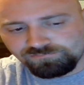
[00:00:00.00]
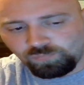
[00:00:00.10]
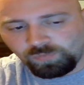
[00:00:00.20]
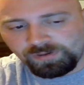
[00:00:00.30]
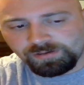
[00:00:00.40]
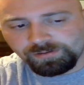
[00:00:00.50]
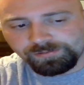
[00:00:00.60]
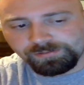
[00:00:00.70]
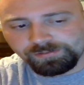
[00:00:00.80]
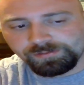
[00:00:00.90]

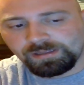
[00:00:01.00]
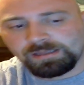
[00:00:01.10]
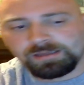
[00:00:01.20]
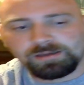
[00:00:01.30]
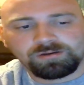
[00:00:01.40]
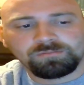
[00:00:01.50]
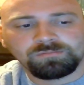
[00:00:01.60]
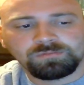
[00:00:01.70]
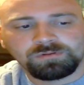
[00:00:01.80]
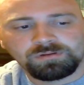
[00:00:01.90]
weird
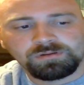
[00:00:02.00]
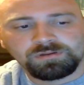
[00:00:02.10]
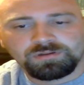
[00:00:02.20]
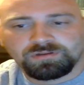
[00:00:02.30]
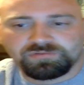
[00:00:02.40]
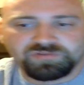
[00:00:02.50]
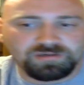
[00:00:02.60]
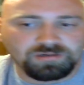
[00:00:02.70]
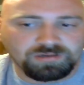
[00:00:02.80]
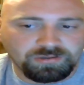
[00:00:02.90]
how
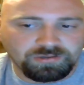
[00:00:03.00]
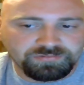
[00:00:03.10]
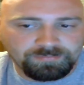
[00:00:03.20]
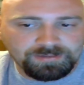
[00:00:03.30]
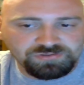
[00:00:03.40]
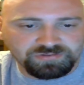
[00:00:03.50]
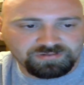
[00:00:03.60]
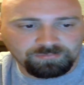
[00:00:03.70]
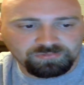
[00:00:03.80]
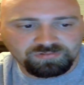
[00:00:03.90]
Cena lost a match at
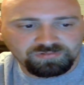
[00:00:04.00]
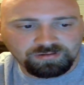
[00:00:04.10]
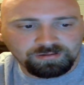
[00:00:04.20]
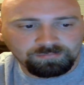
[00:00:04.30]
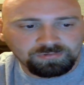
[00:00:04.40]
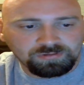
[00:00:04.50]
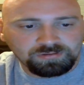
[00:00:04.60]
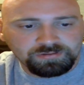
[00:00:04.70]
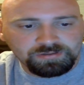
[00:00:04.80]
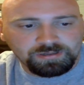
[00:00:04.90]
SummerSlam,
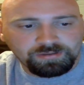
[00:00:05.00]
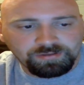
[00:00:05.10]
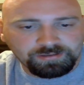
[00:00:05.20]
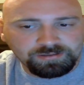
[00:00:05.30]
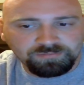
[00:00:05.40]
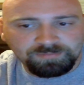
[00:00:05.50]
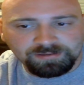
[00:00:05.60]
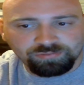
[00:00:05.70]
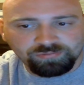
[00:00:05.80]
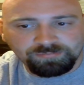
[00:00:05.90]
and then he comes
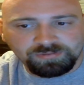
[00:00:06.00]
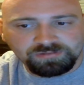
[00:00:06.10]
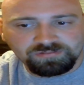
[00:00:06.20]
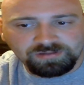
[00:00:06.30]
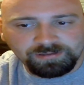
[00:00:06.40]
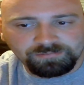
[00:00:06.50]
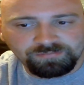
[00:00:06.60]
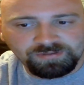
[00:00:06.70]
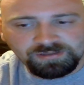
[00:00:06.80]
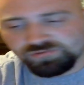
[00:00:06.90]
back 3 months later
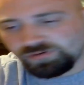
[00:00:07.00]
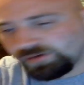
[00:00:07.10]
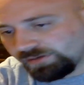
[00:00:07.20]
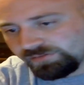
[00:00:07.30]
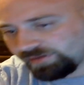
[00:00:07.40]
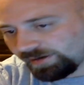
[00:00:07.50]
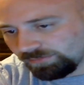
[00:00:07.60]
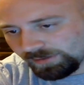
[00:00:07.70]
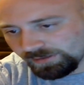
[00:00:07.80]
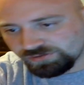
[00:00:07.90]
from an injury and gets a
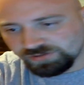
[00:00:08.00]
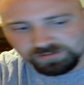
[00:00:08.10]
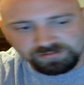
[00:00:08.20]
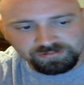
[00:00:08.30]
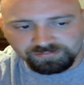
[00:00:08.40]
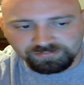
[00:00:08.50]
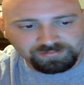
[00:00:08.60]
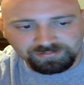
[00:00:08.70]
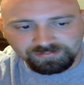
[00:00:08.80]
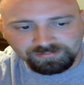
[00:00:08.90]
title match.
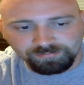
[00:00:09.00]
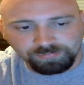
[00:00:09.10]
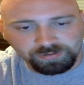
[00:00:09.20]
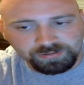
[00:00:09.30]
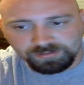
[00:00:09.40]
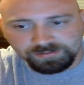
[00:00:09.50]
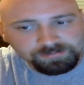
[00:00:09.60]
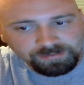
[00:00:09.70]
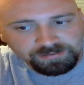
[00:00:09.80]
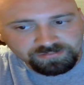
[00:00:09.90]
The booking
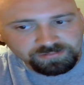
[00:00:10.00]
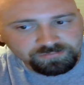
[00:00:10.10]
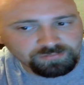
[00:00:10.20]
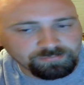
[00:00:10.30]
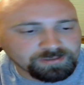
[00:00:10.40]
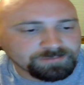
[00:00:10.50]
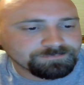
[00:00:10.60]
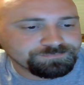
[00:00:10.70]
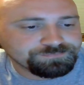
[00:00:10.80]
didn't make sense to me.